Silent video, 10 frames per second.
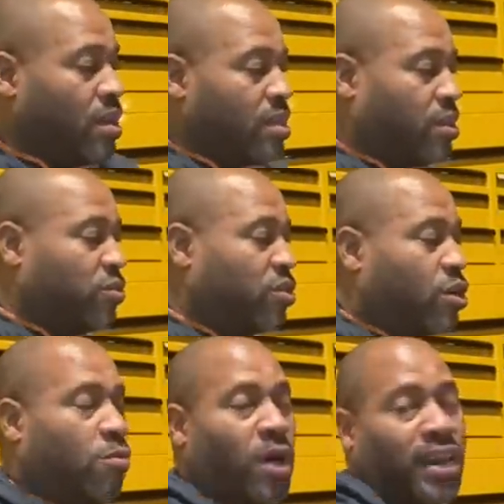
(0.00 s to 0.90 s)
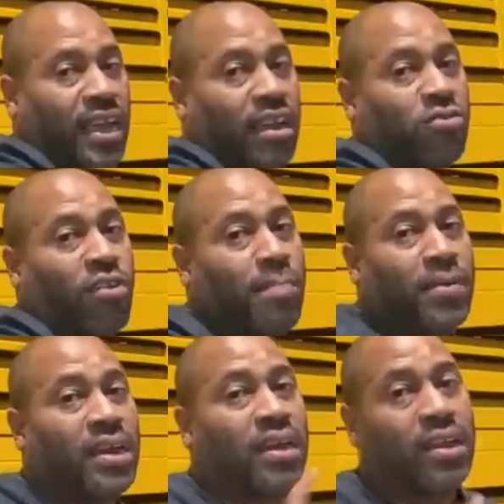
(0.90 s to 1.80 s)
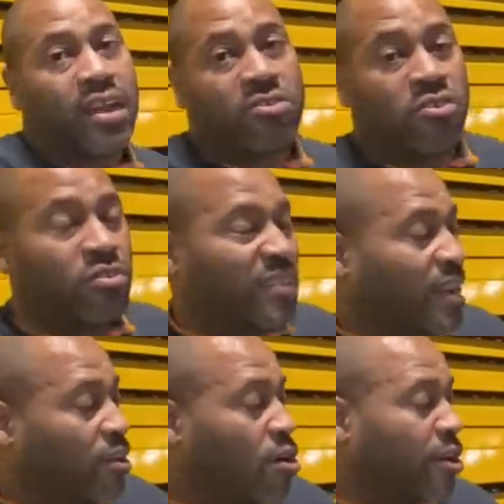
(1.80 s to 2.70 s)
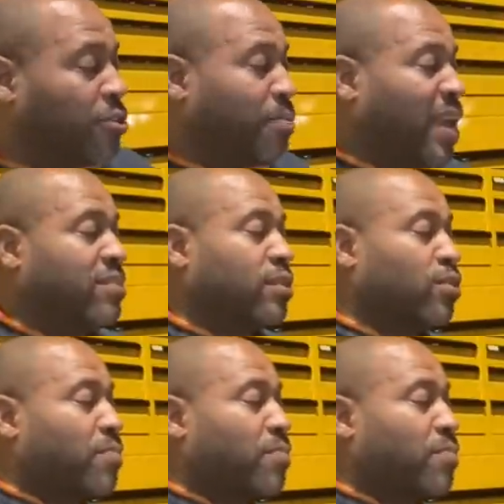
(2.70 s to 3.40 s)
There's no way to get a drop in unless you use a large spacer.